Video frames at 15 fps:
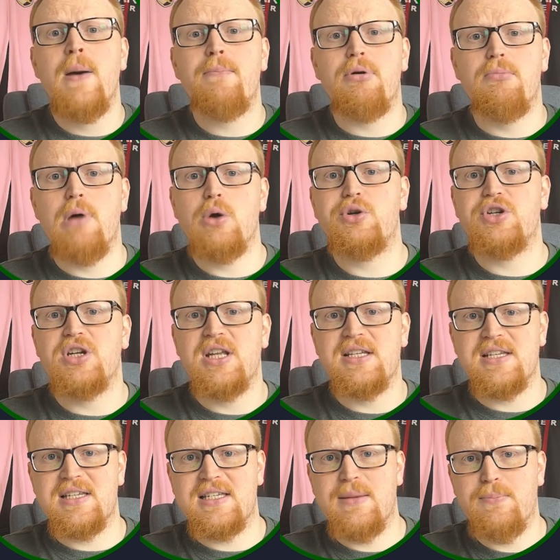Promotion is
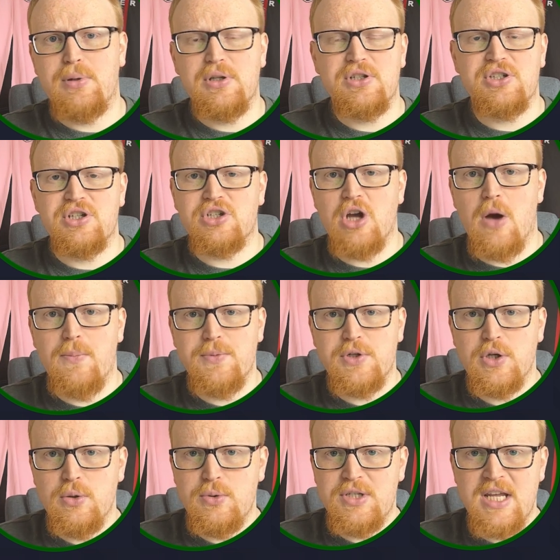as simple as the top
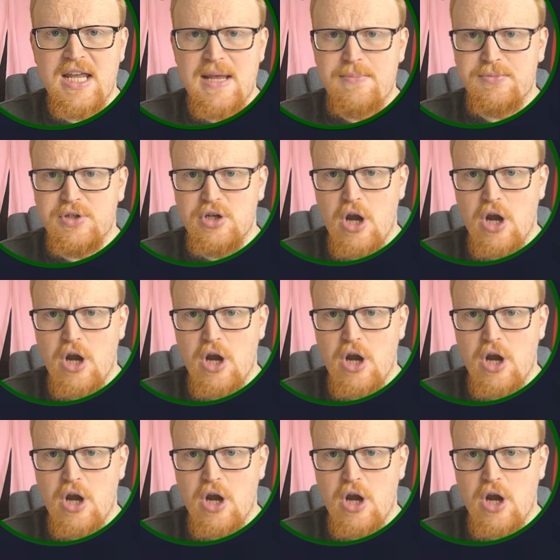2 teams.